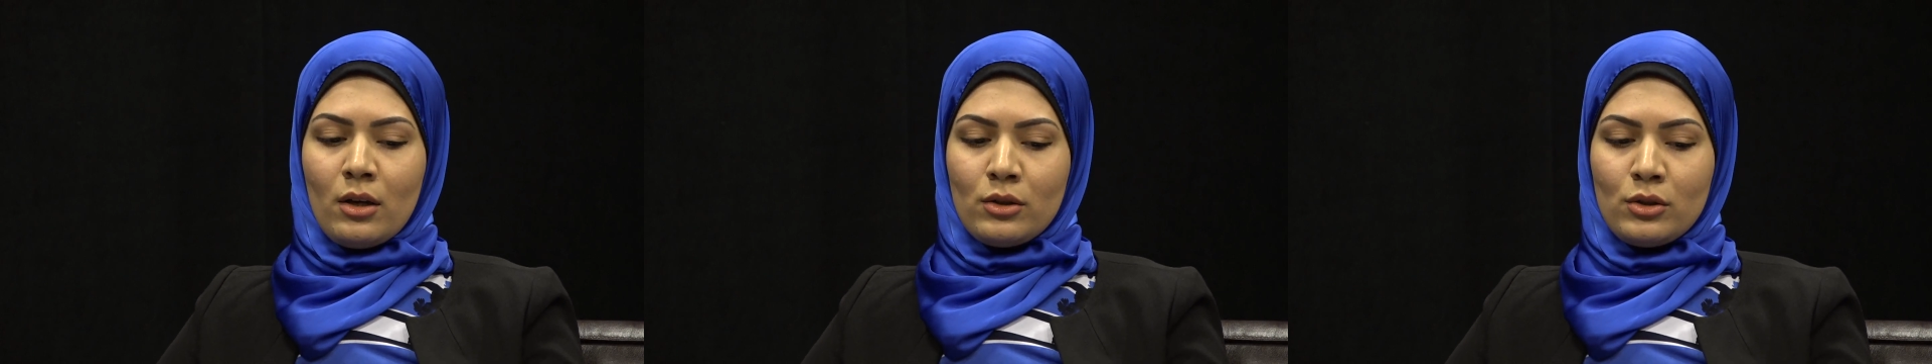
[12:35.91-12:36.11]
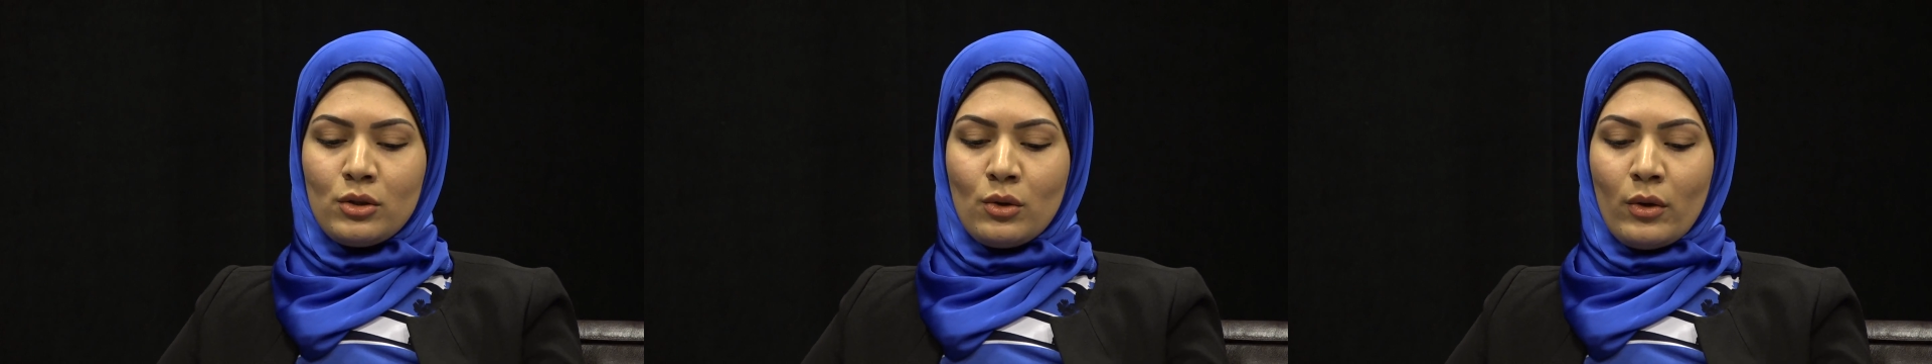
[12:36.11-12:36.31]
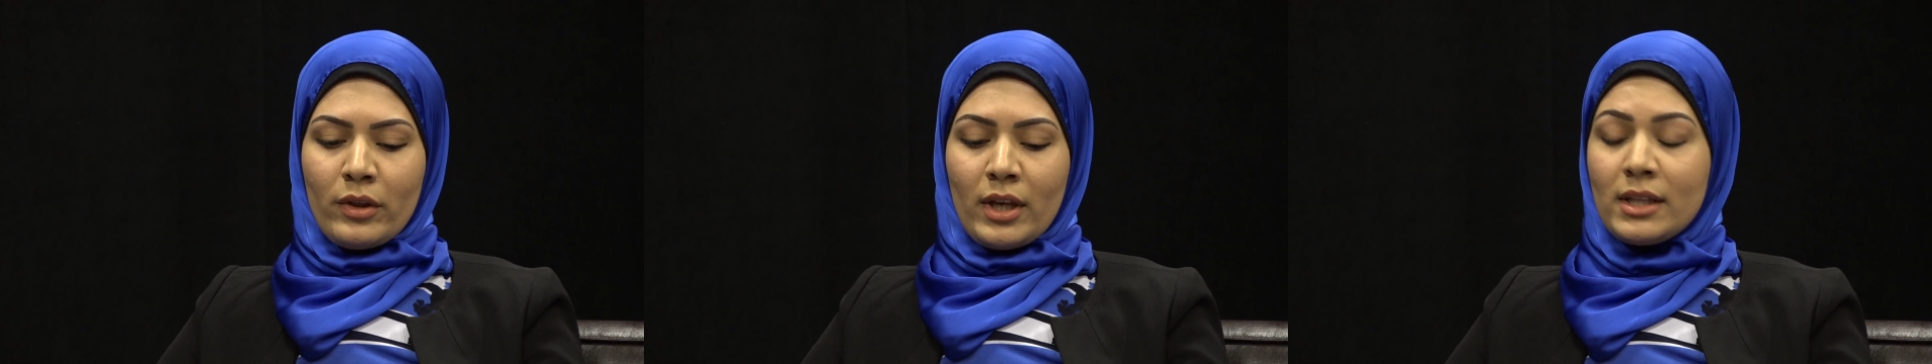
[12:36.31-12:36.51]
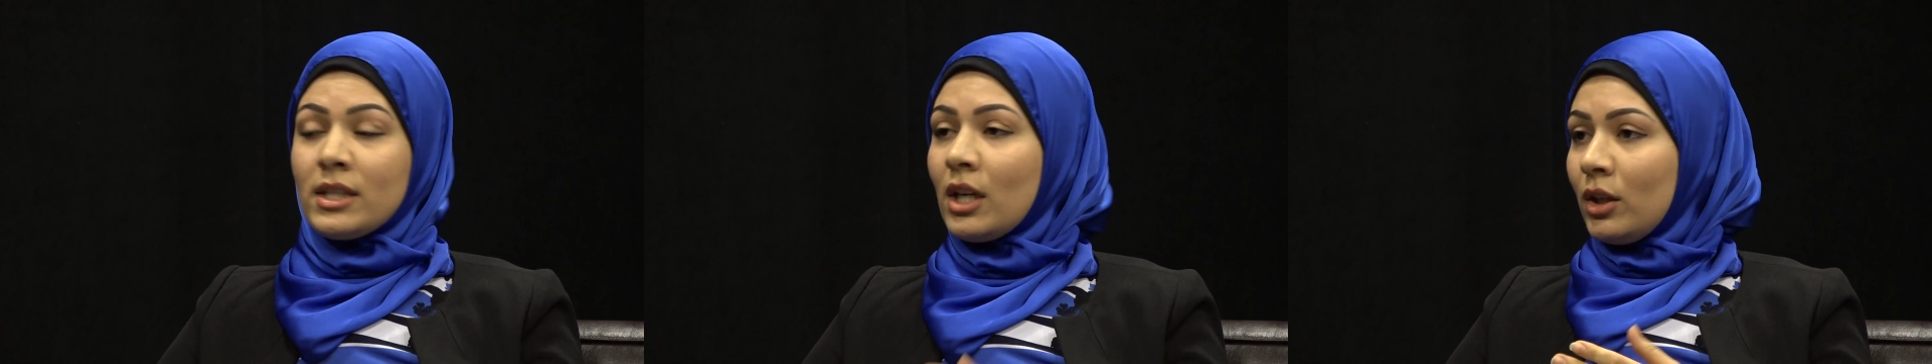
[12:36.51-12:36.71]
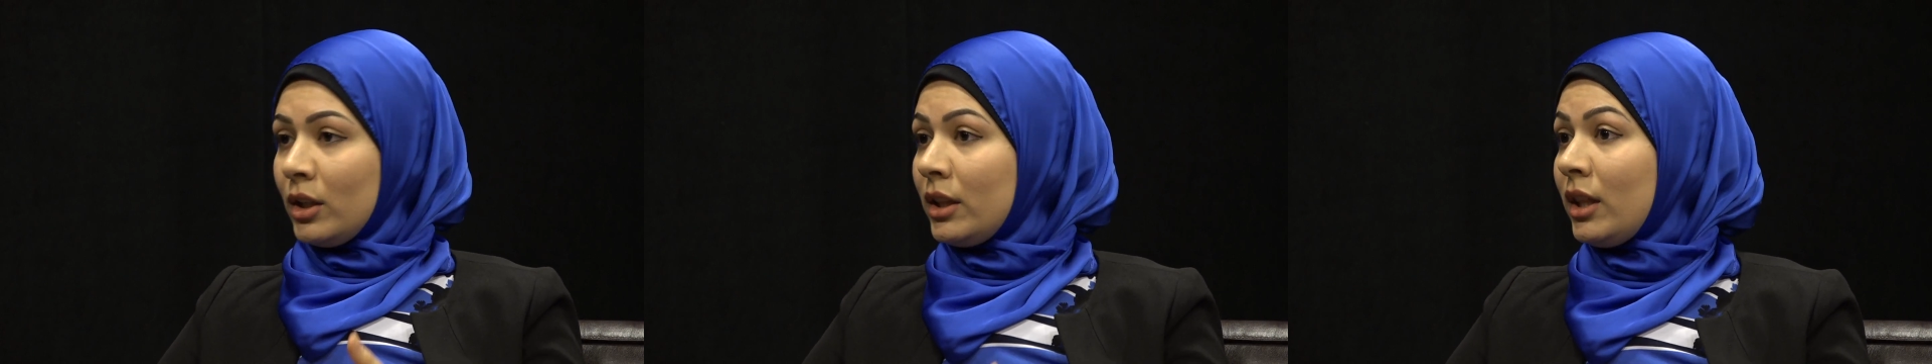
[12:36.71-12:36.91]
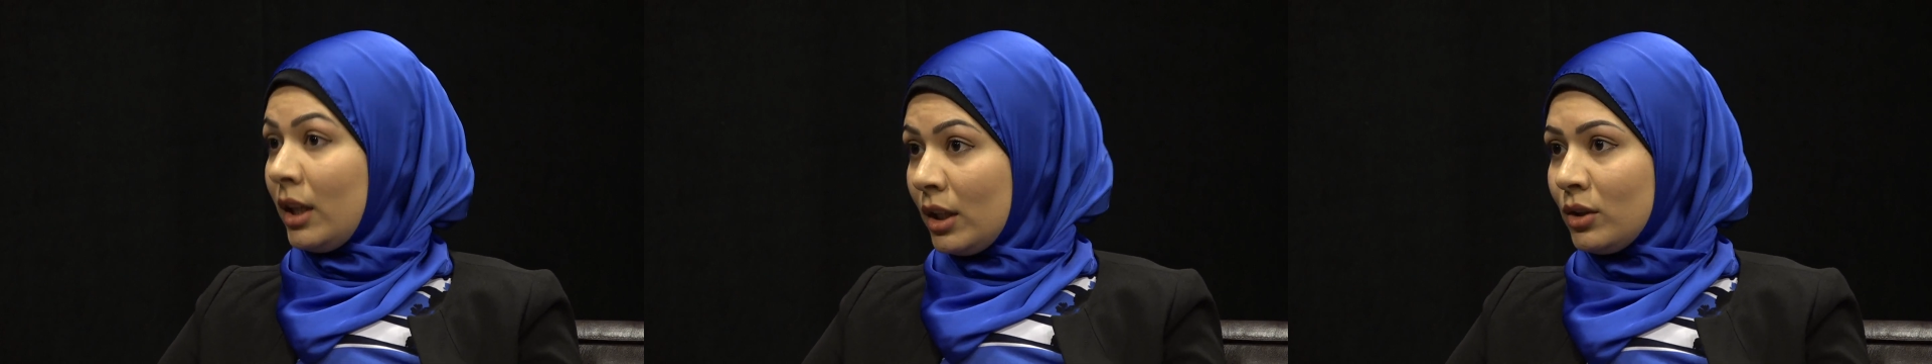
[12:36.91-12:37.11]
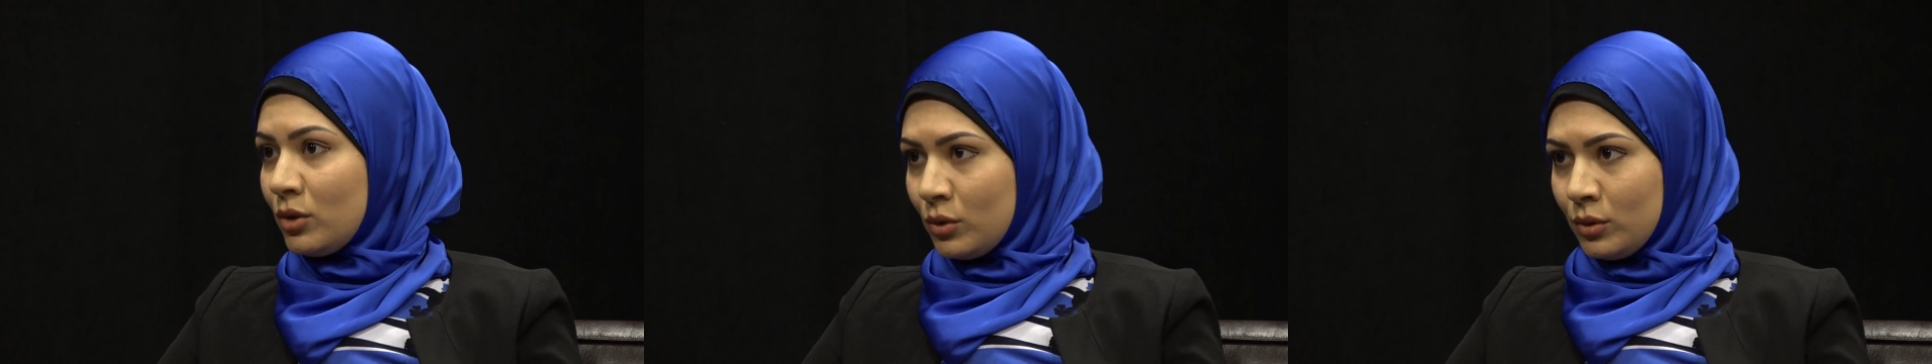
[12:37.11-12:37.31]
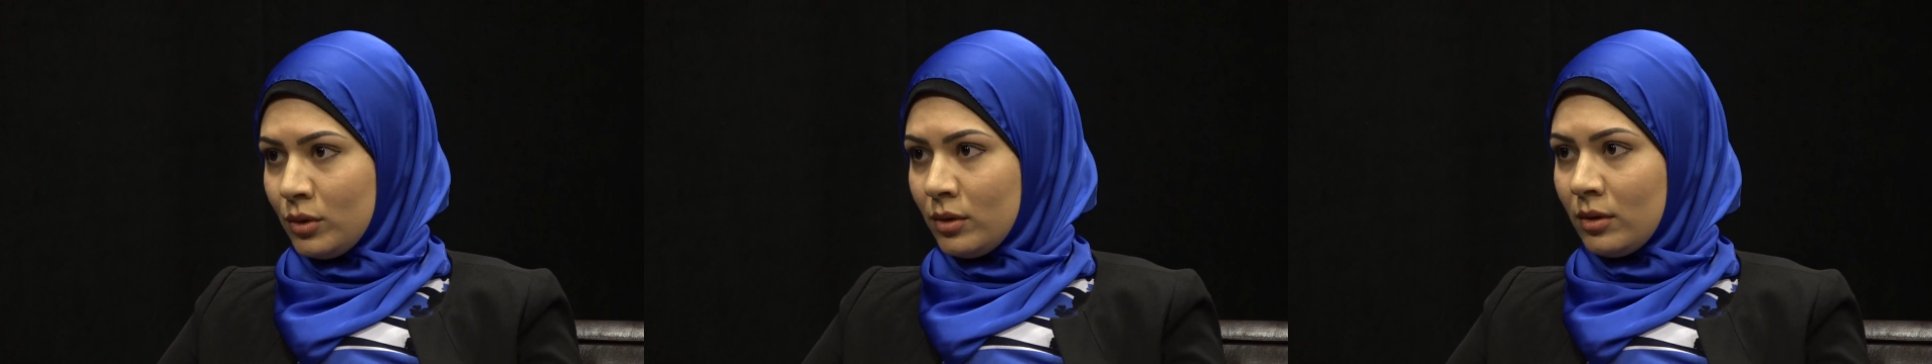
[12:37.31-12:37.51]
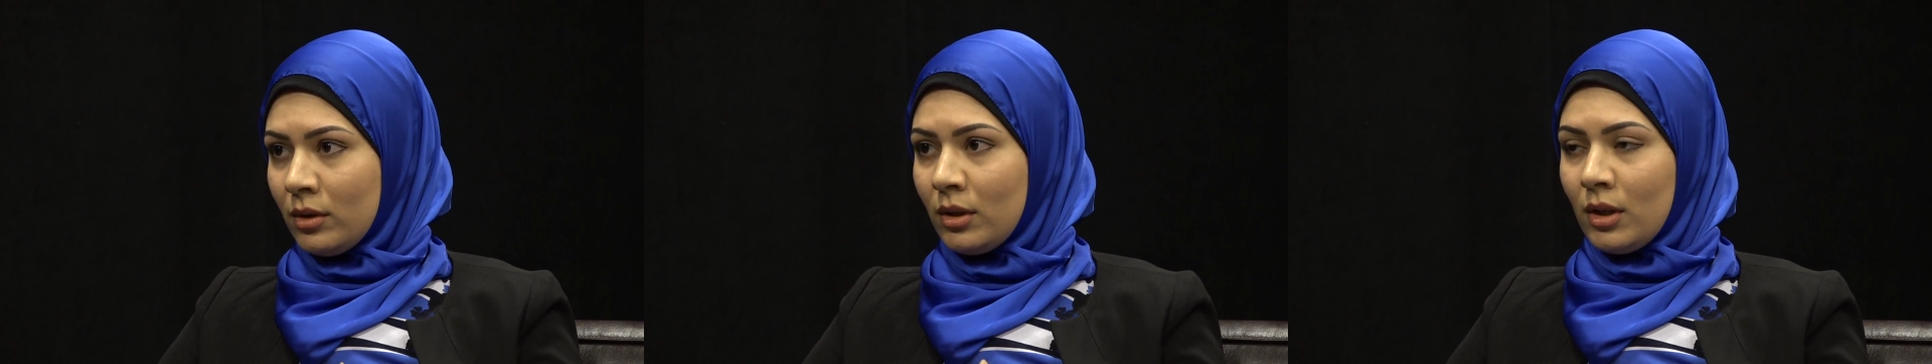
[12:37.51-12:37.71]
So that's a good thing too,